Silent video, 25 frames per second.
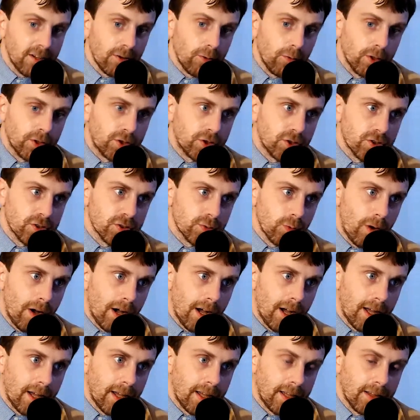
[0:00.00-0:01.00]
which is
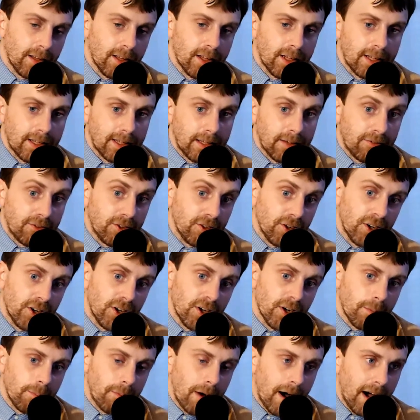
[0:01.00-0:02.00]
why like if you're
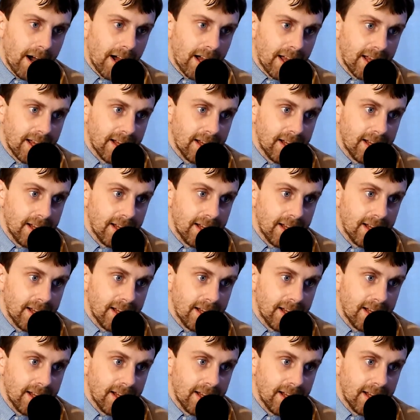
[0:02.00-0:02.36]
gonna buy